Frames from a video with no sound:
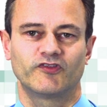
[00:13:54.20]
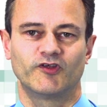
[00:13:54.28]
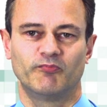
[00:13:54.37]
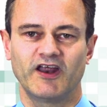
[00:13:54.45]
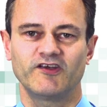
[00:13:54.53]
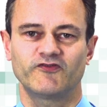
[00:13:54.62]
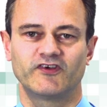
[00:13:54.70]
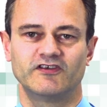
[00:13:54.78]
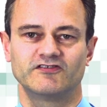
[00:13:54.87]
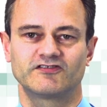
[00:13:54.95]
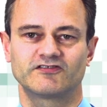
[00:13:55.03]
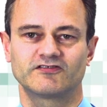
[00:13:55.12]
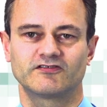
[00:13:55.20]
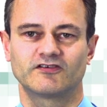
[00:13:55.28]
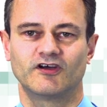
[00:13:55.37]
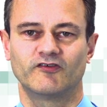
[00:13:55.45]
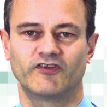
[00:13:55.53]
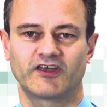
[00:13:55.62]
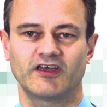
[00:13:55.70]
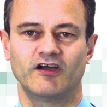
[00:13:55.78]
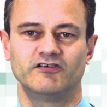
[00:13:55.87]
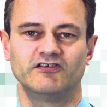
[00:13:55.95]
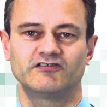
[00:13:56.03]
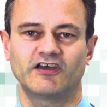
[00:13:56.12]
the benefits of the
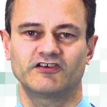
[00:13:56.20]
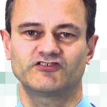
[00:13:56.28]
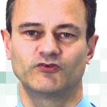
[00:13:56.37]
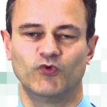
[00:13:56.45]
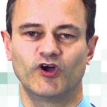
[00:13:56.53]
co-detection